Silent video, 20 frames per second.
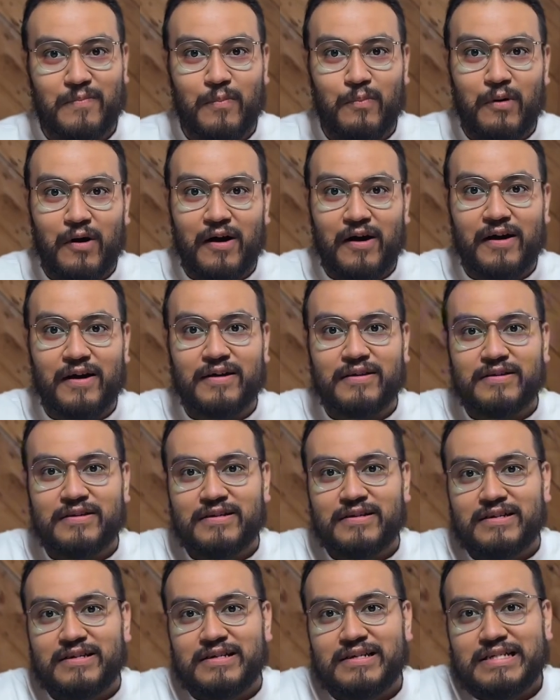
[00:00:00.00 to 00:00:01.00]
But
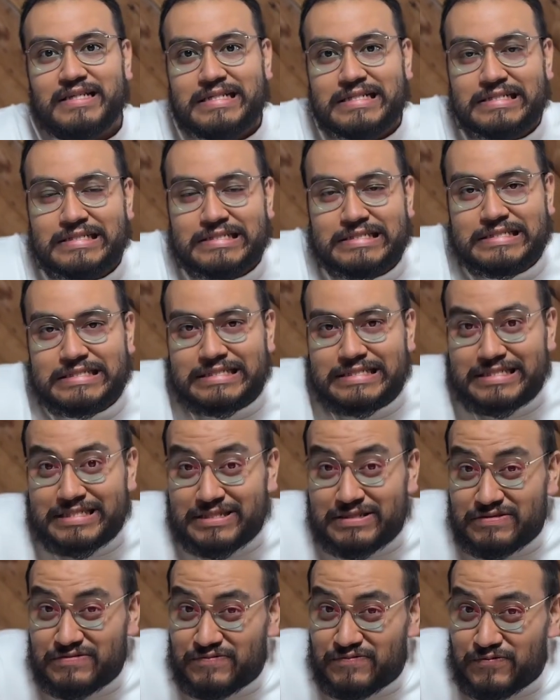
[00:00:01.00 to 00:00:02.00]

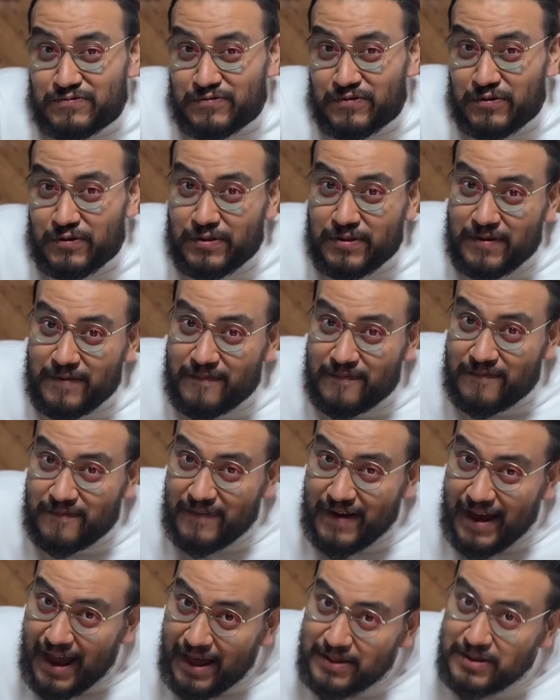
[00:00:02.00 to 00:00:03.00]
for the
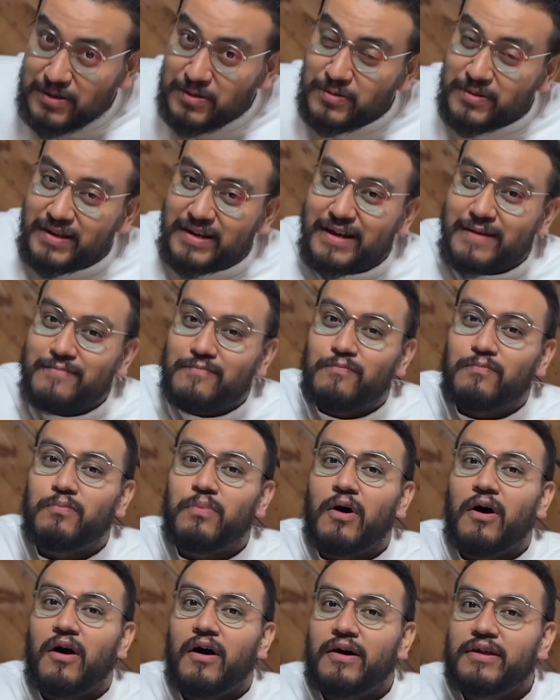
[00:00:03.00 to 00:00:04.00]
value that I
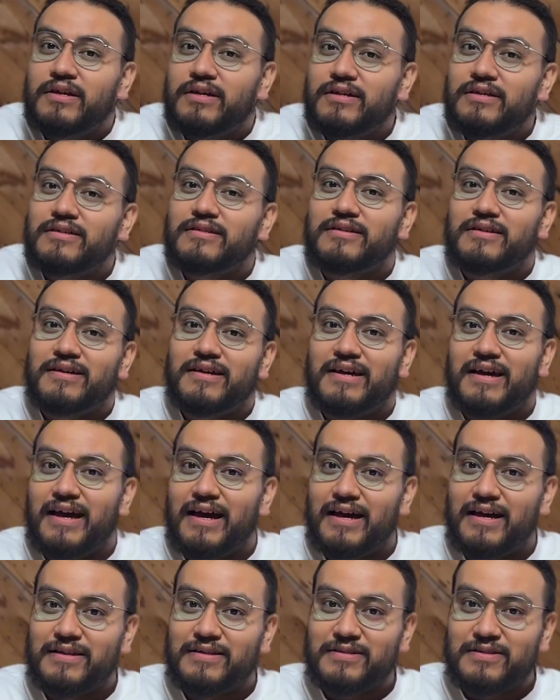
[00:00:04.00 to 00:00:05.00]
bought it
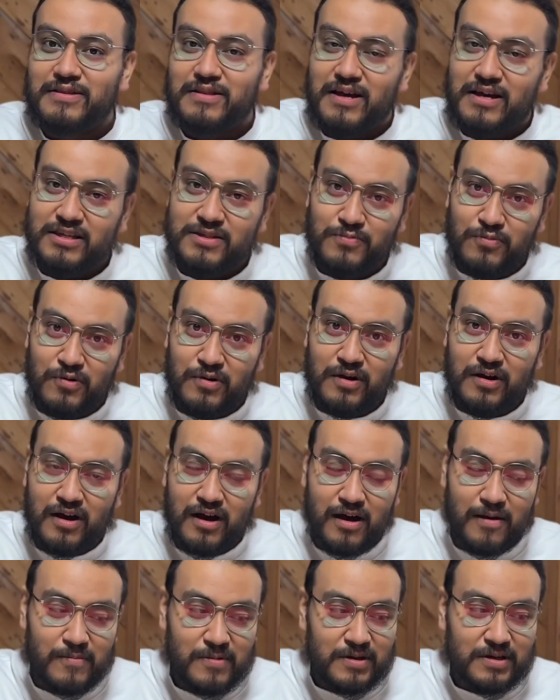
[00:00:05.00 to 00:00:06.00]
at Lost Boy
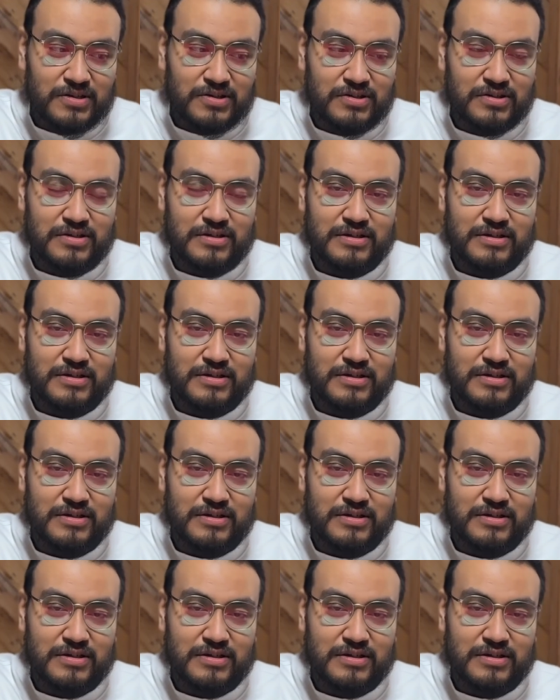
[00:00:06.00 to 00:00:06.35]
Comics,